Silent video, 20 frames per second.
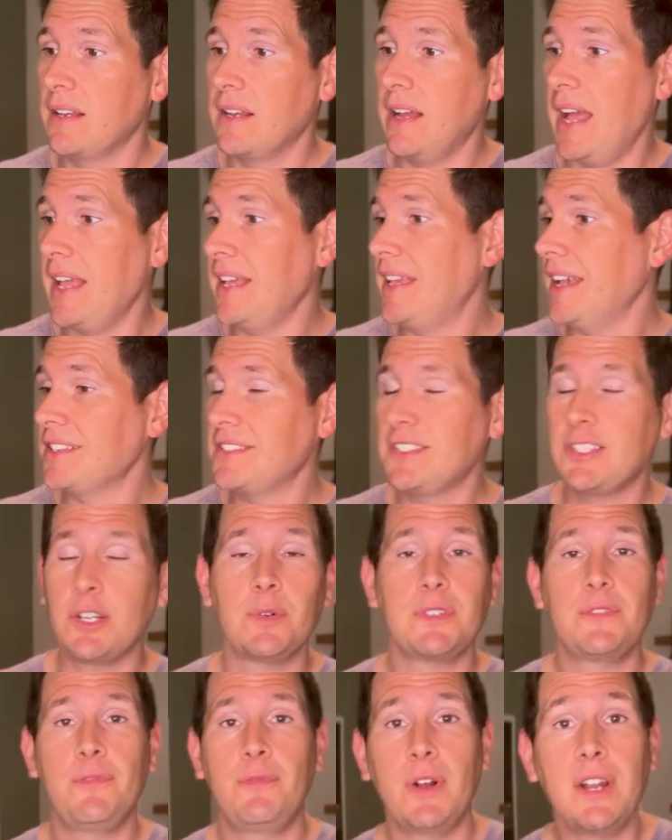I guess there
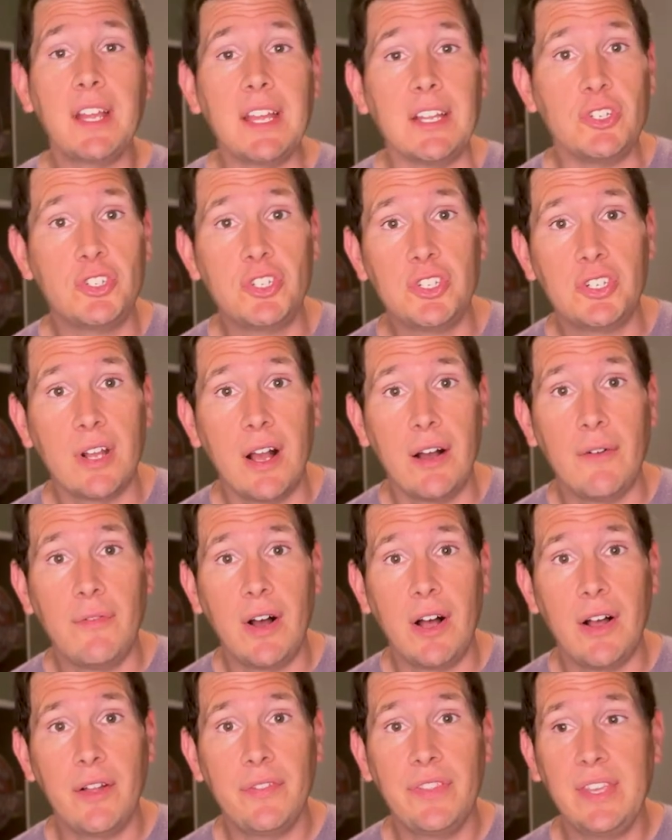was footage of
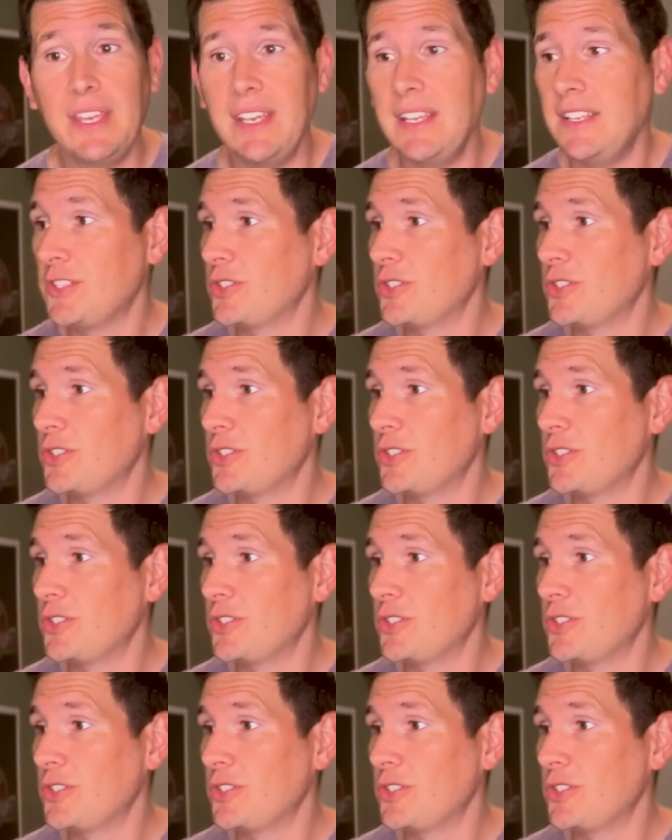all the